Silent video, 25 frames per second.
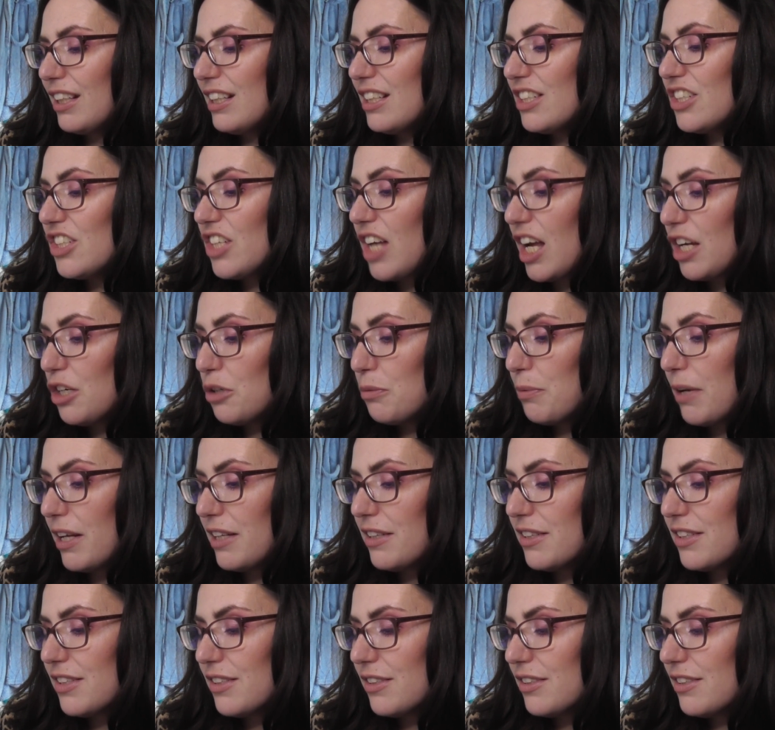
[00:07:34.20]
Shadow
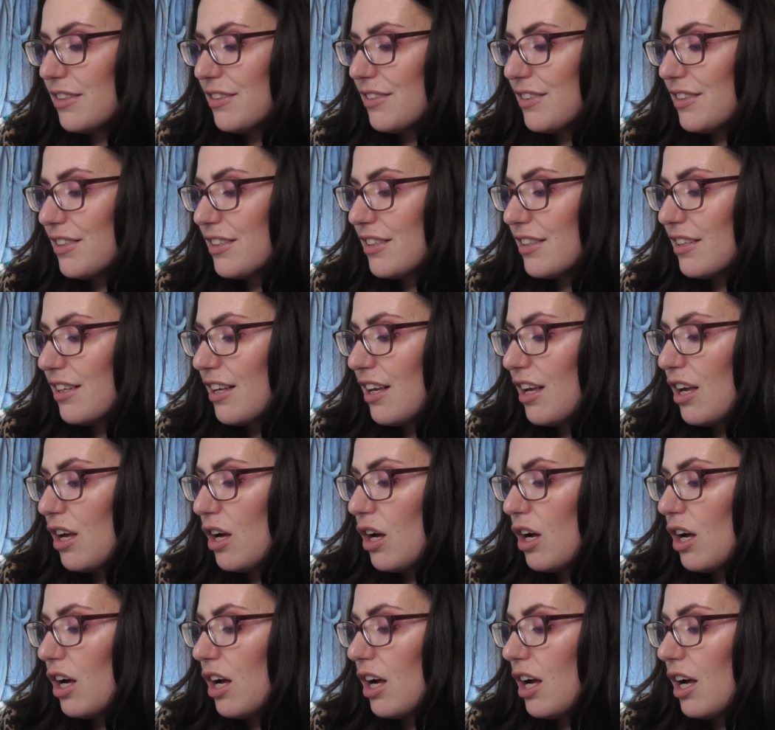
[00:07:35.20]
pencils,
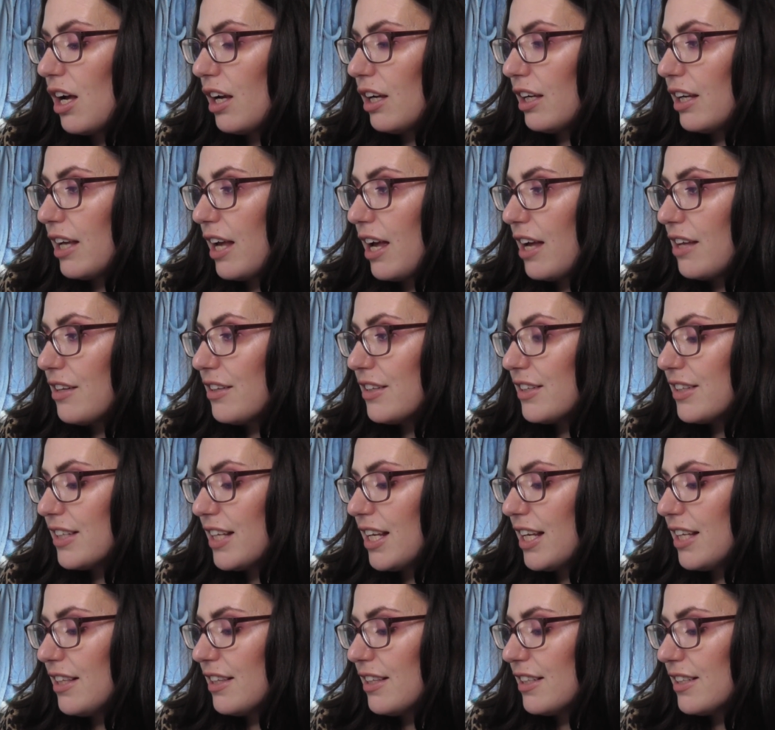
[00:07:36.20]
again,
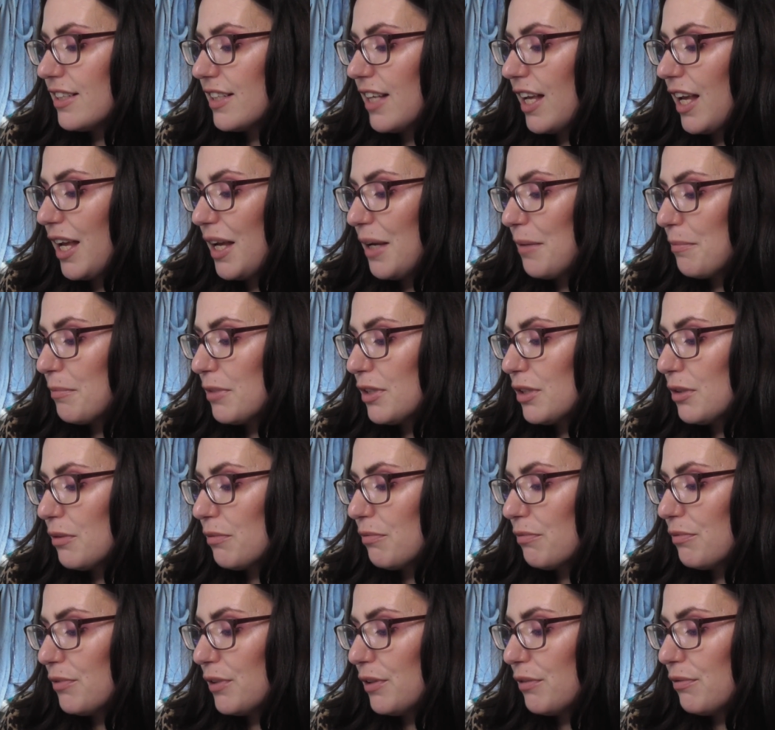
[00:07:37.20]
stayed the same. So
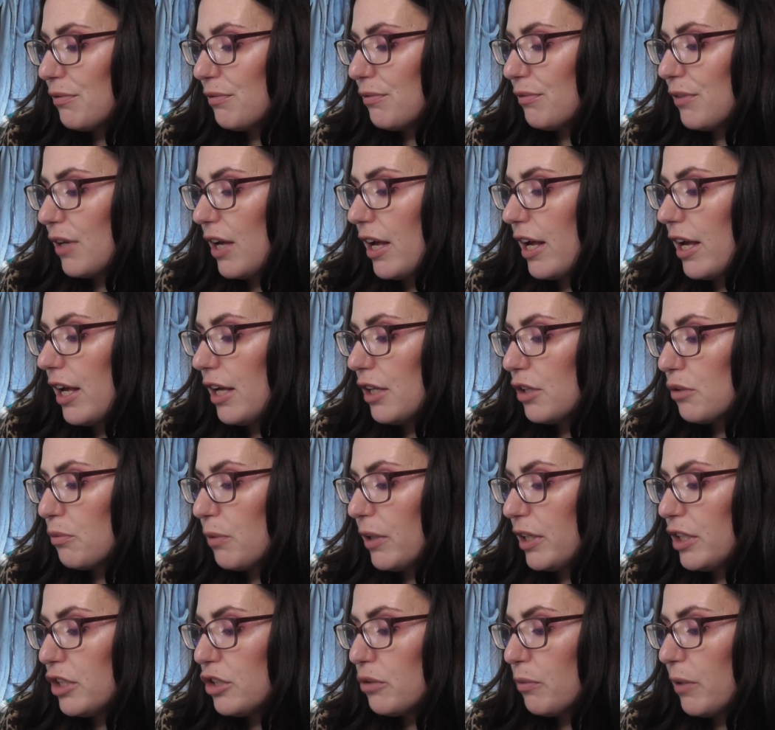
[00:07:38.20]
in
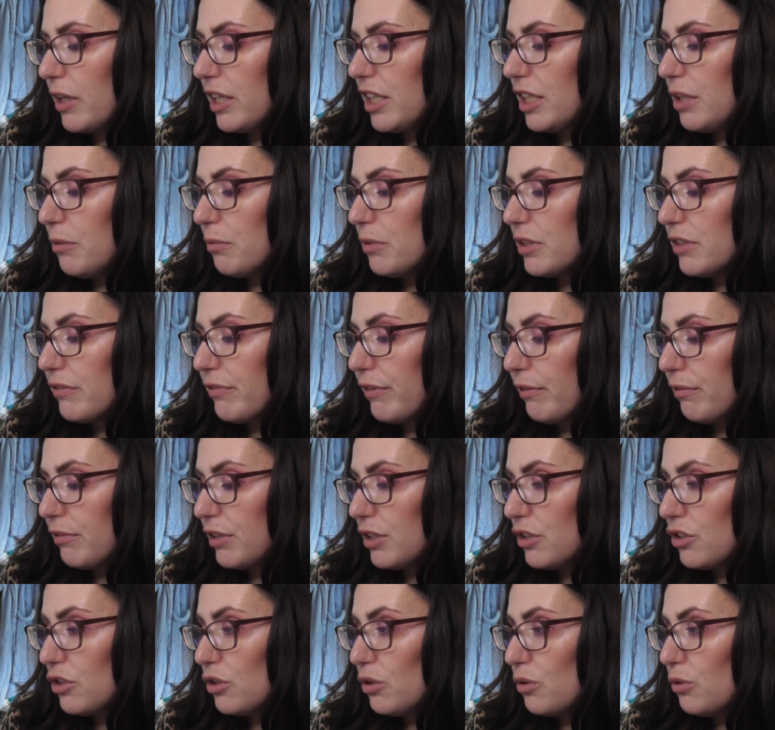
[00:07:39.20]
2020 was
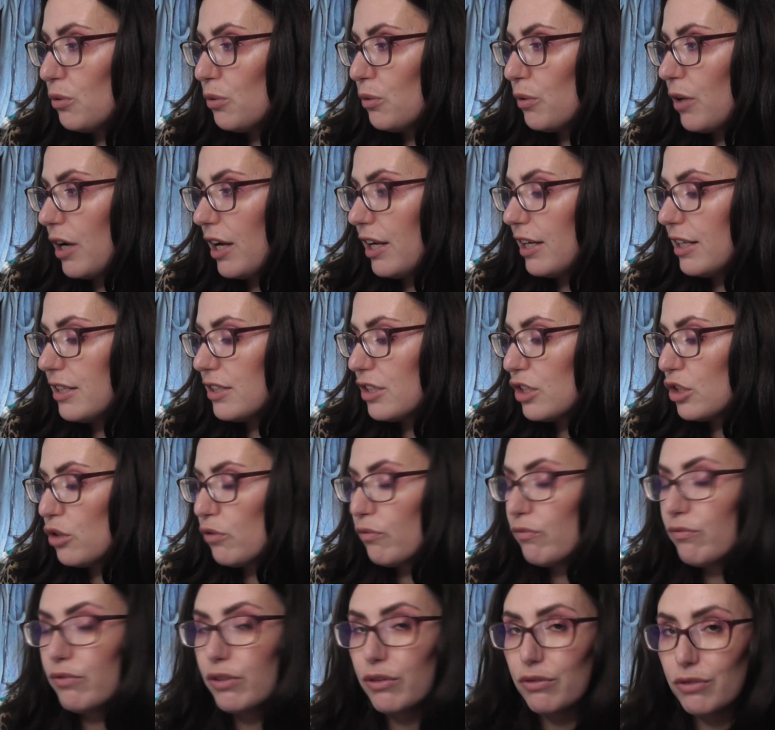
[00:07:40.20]
52, and it's
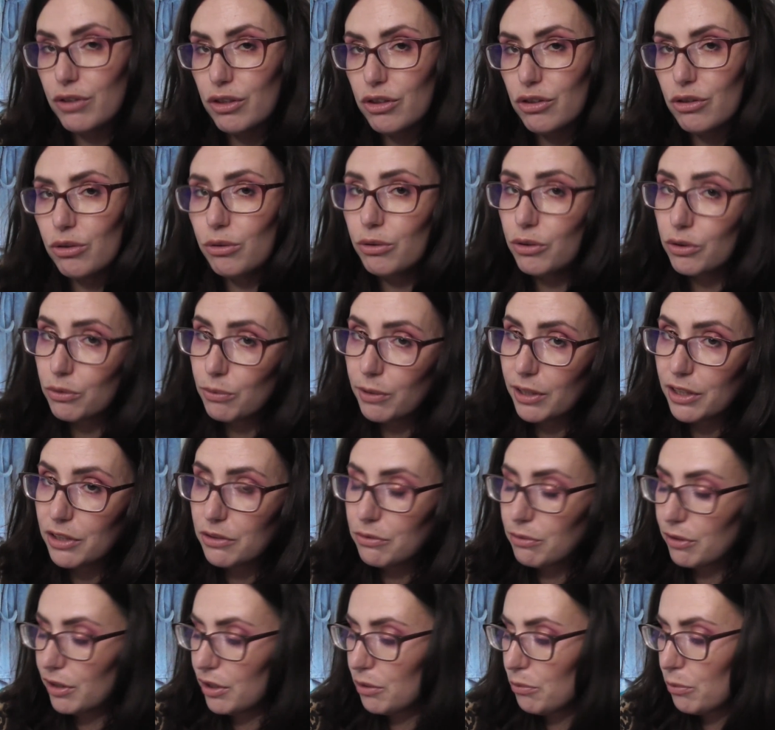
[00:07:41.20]
52 in
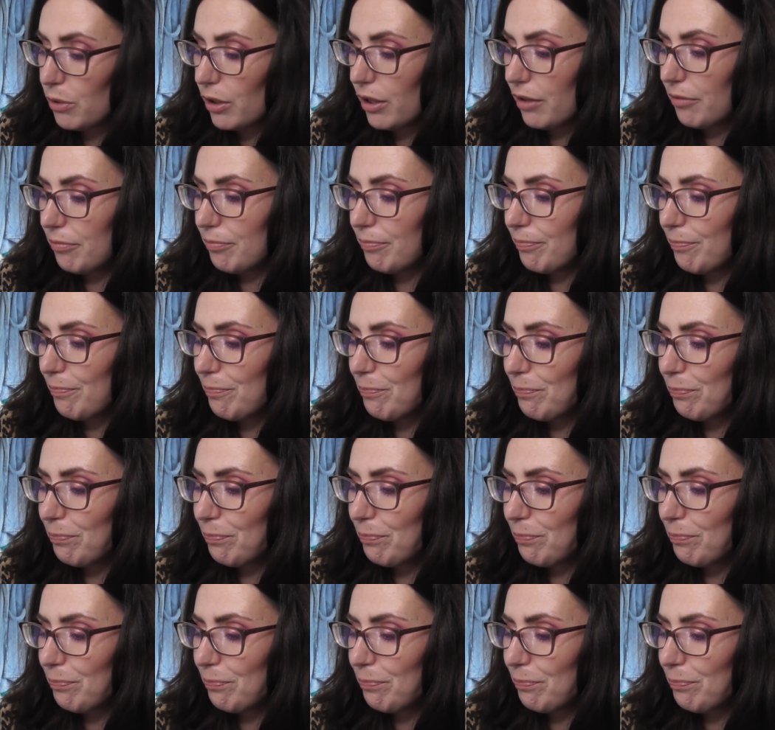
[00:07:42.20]
2021.